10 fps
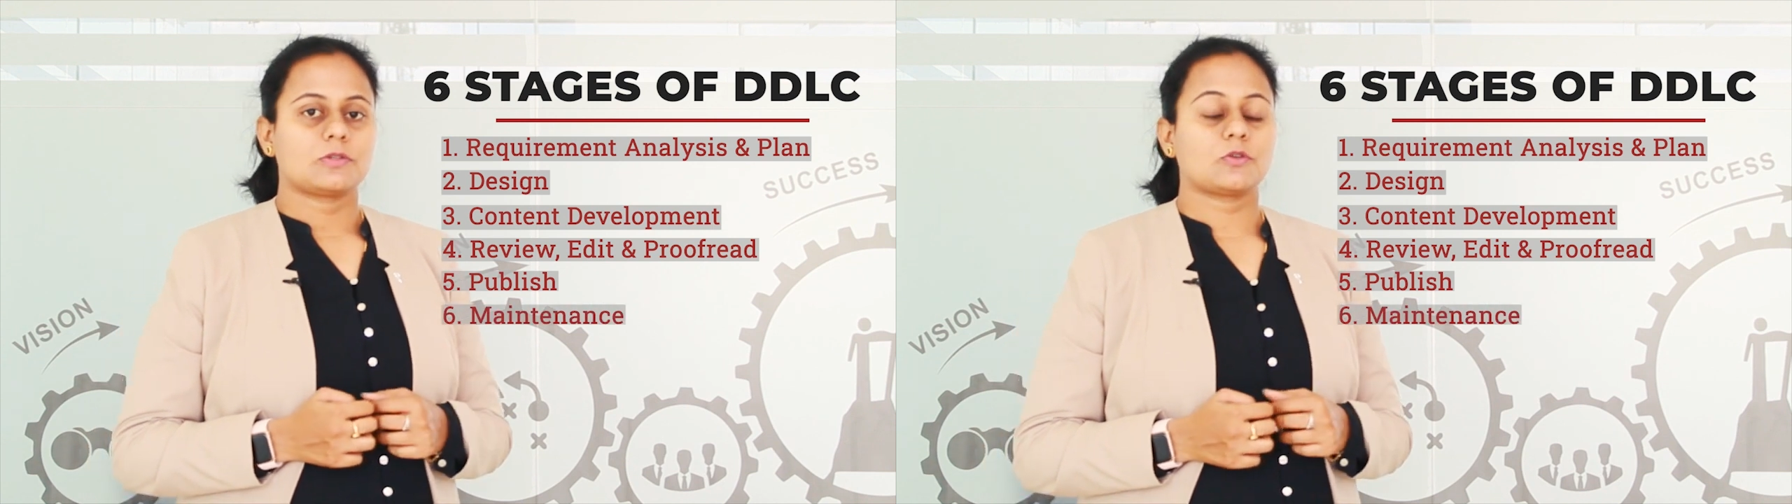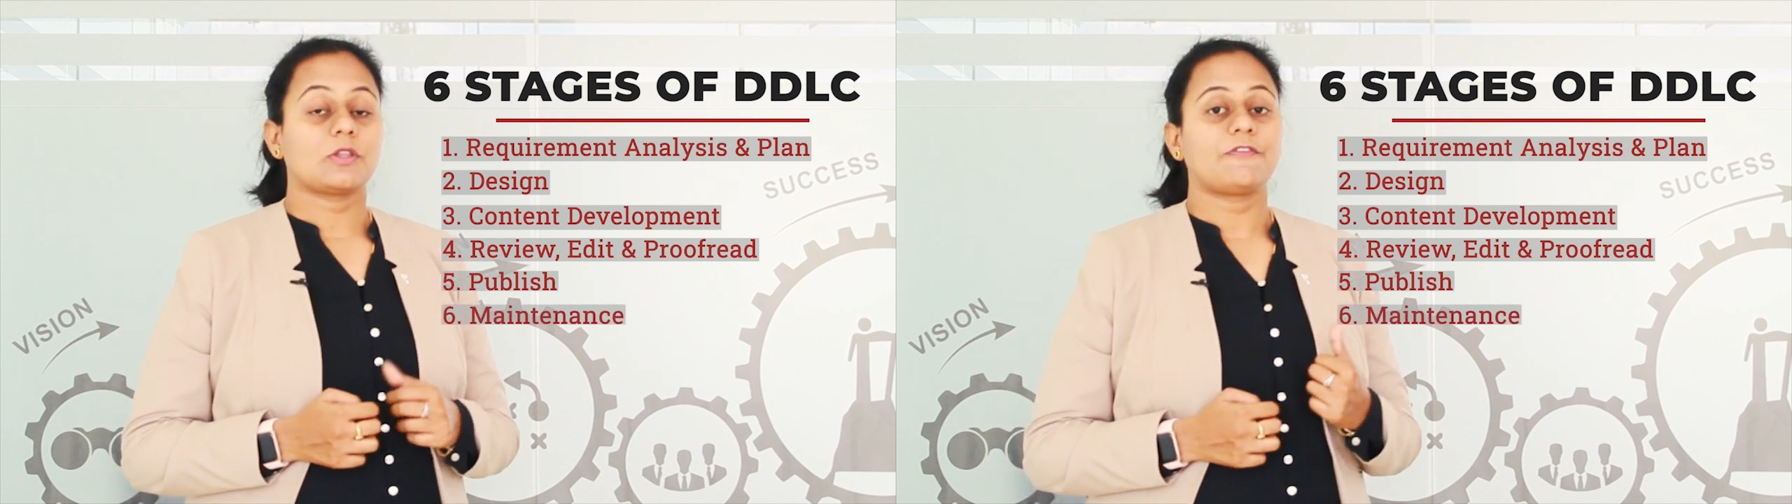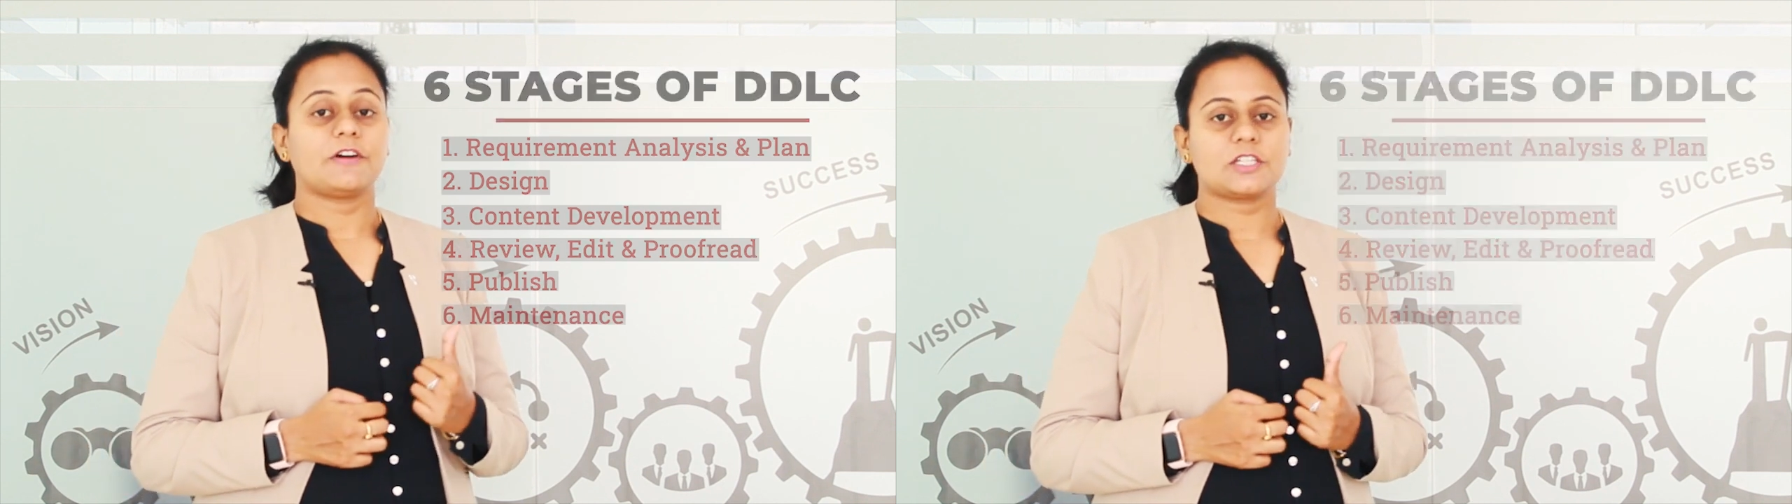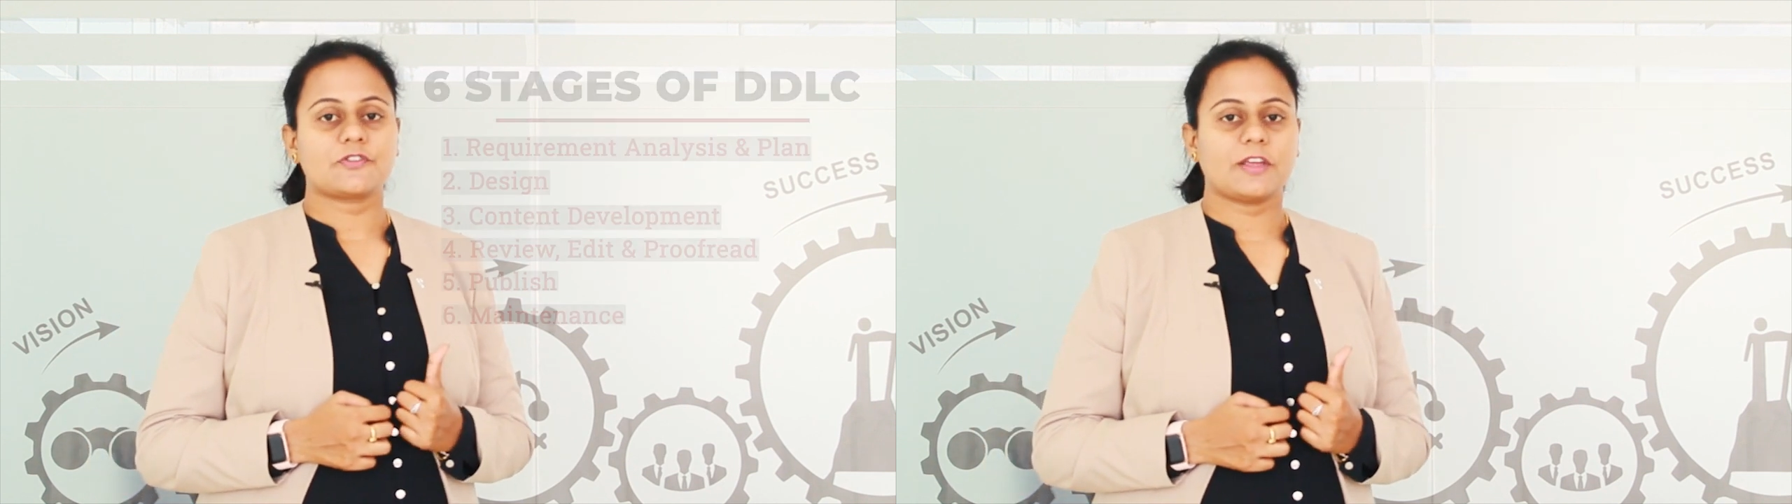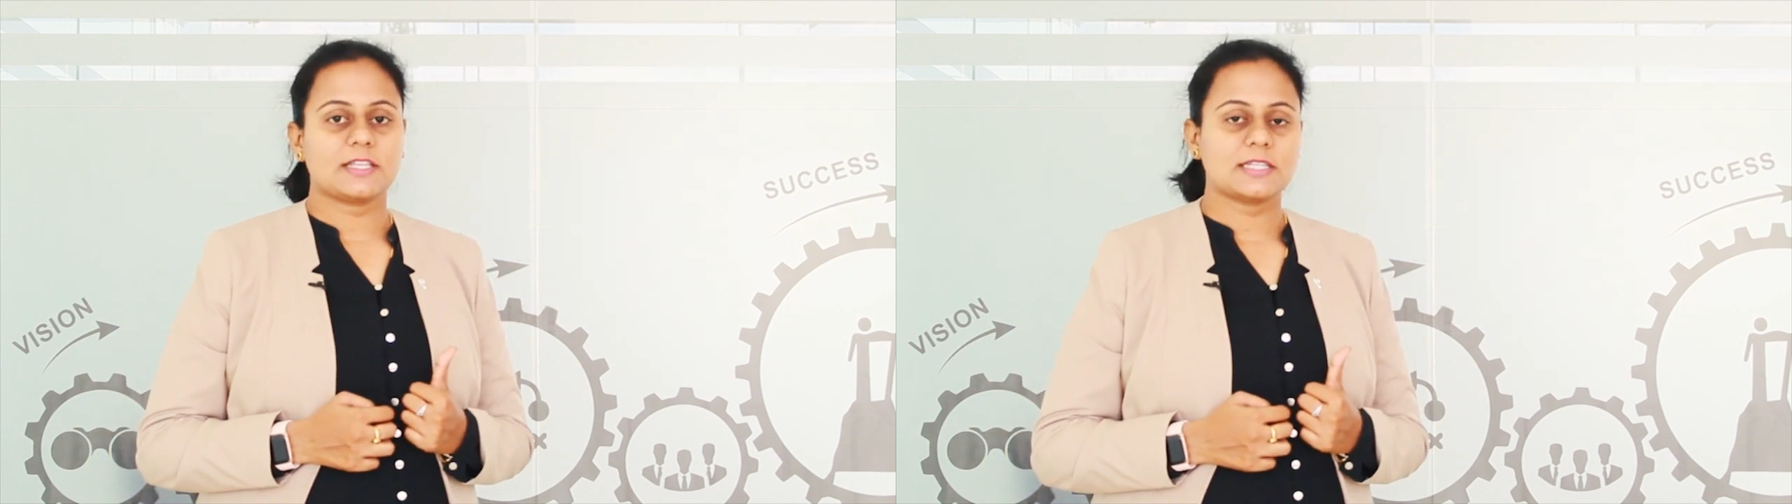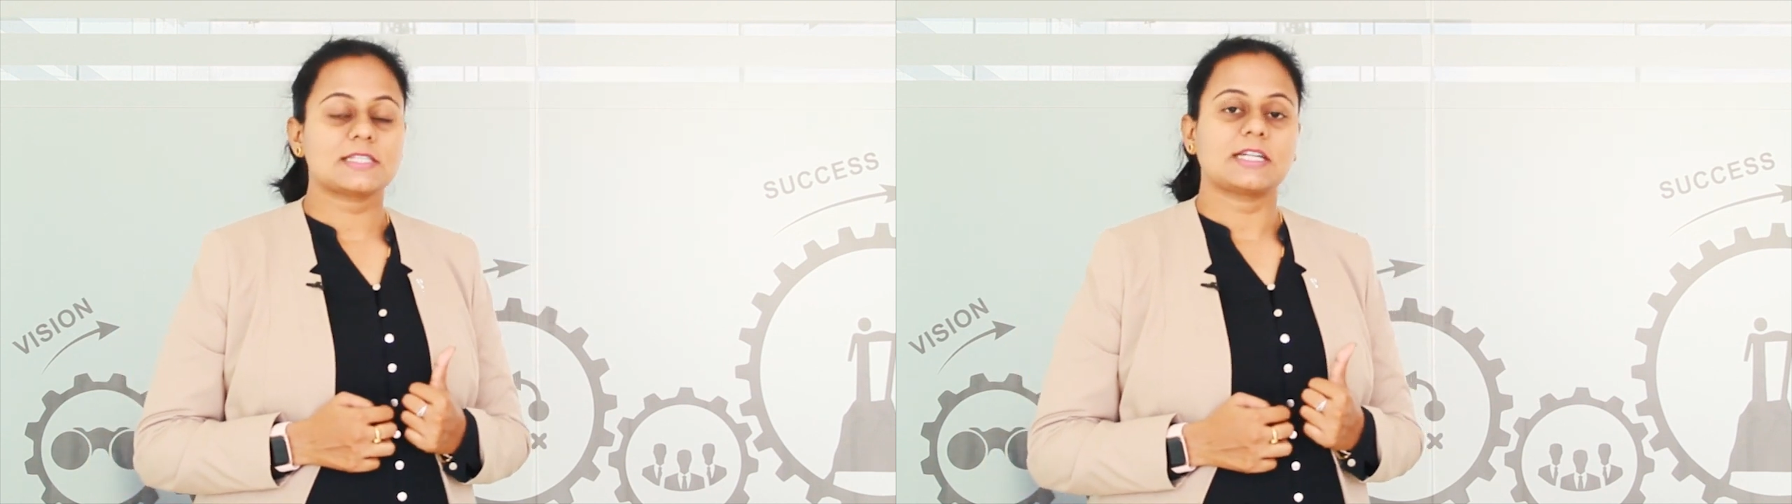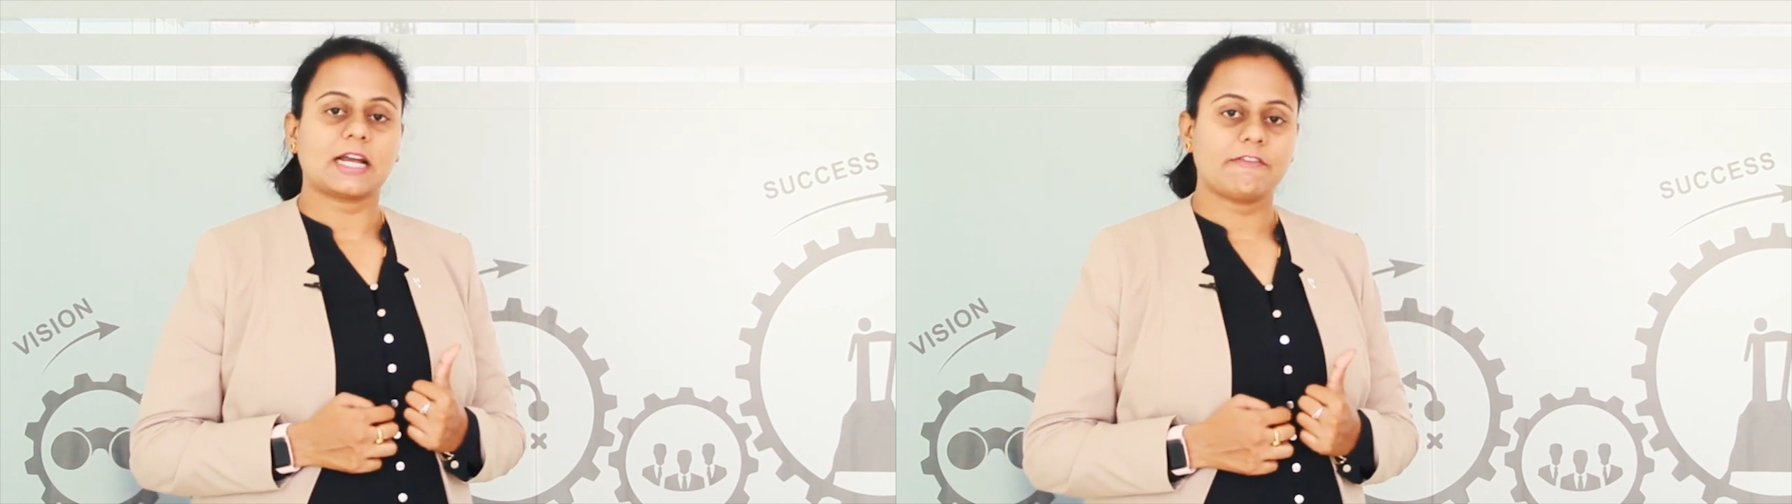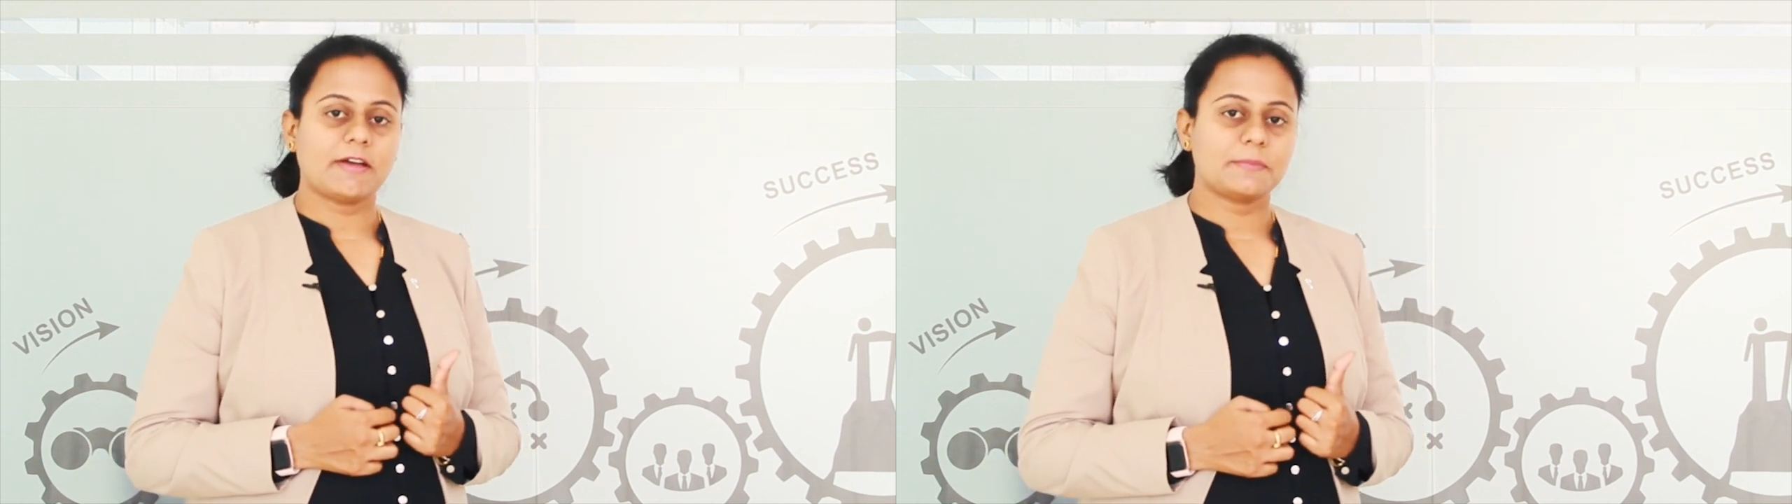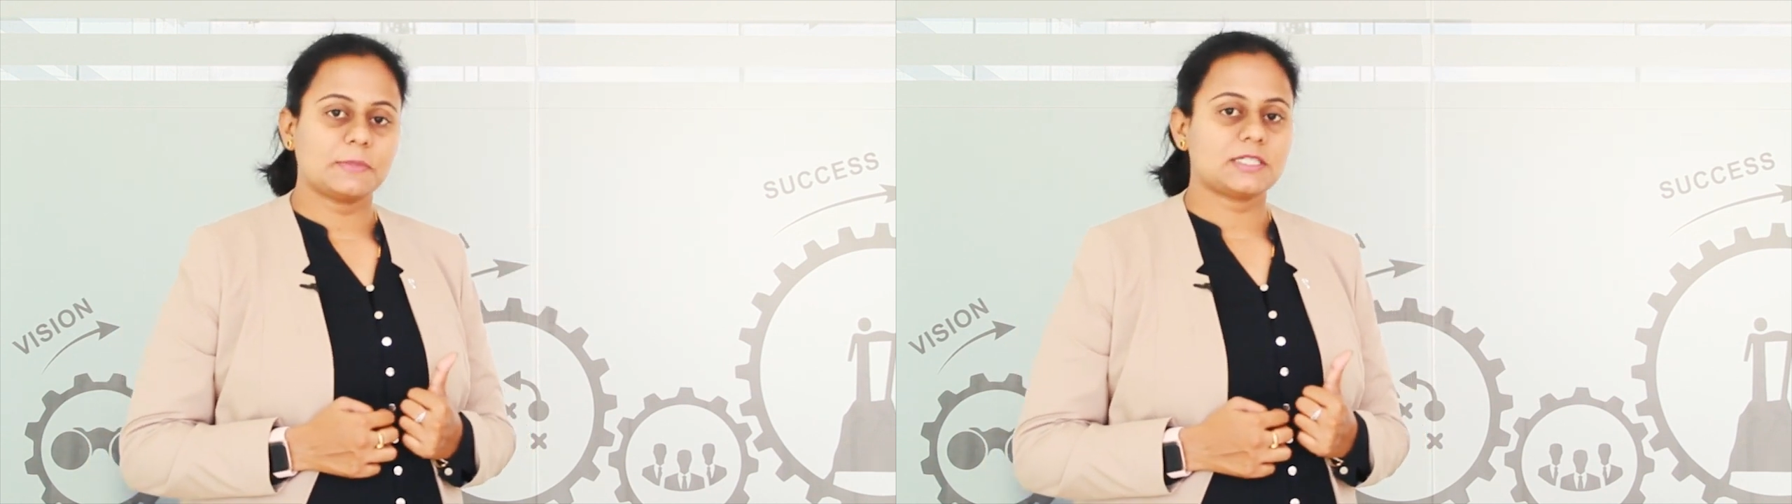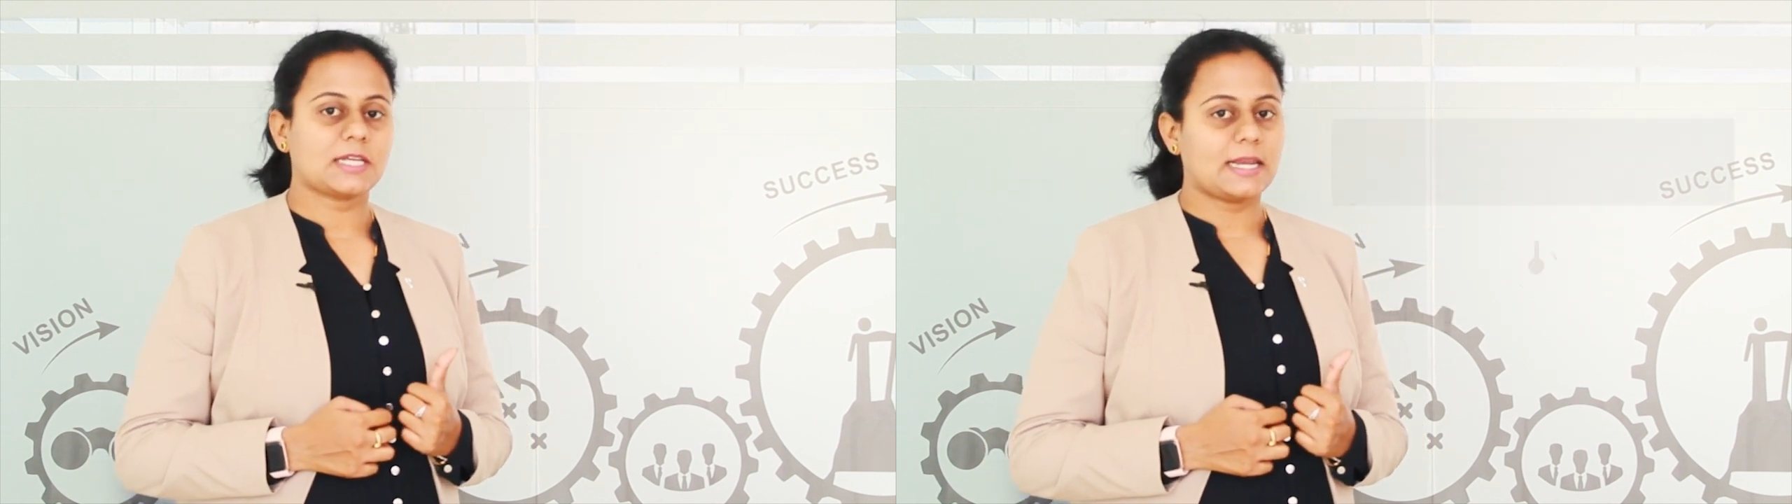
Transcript: So, the first phase is requirement